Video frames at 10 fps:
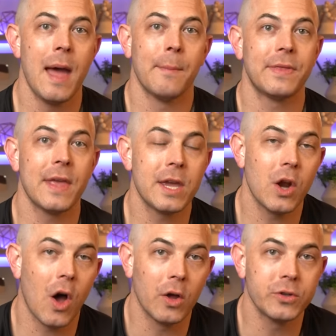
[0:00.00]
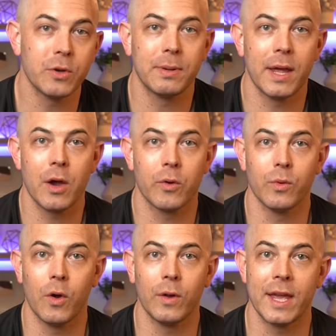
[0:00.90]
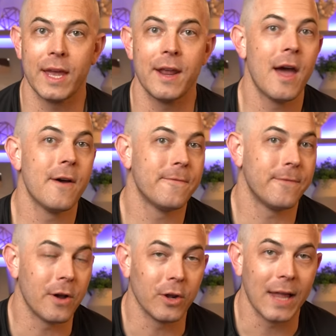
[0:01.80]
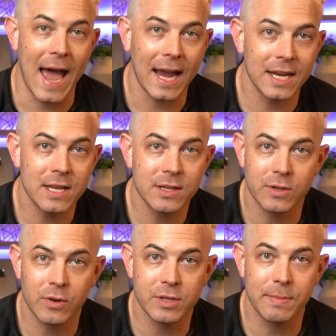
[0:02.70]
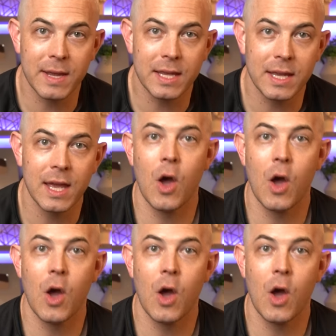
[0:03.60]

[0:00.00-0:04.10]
but they can also play a role in fungal acne, so to speak,